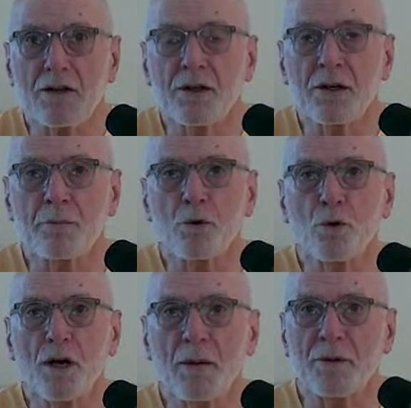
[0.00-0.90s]
the
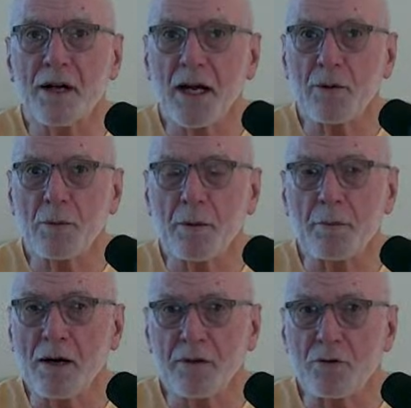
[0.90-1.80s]
program that I
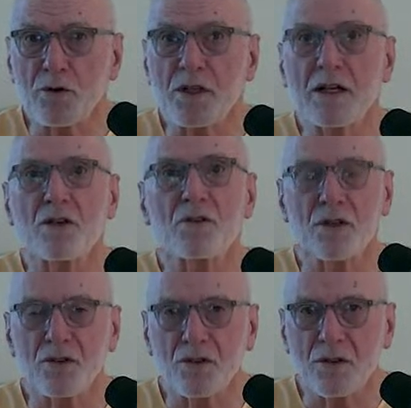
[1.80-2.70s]
remember, I've never seen it
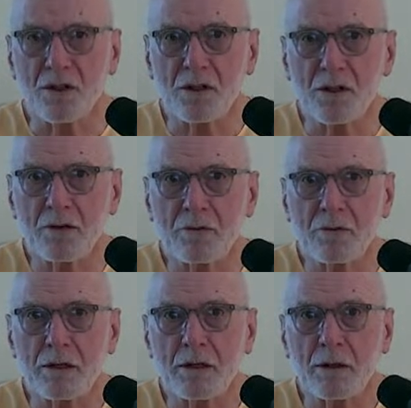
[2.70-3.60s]
since,
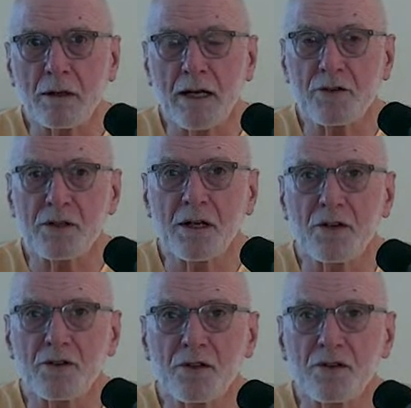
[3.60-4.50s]
actually
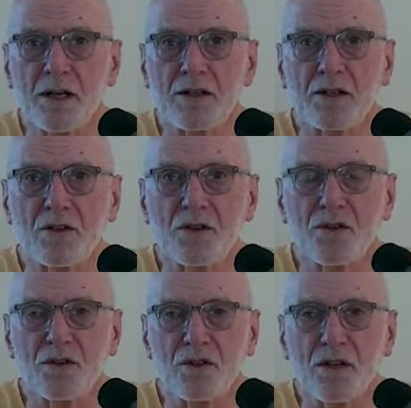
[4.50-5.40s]
not since
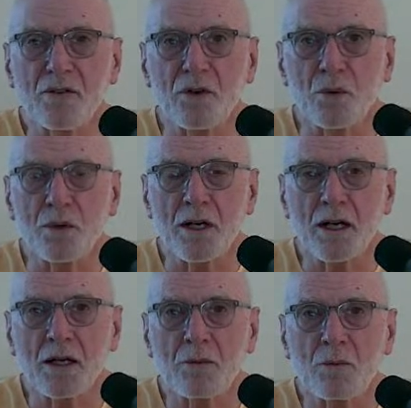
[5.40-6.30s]
1967 when
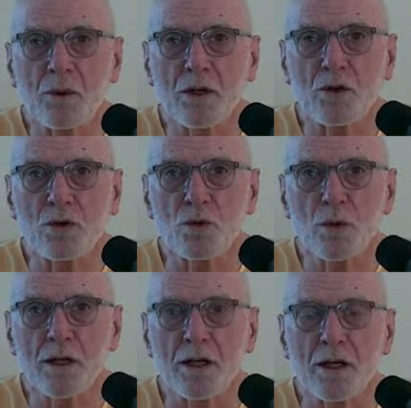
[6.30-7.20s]
I went to
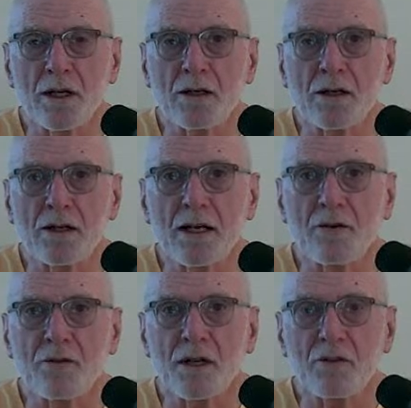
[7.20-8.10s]
Sweden and didn't
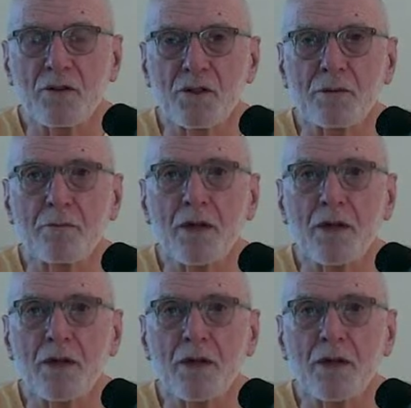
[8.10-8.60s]
have television.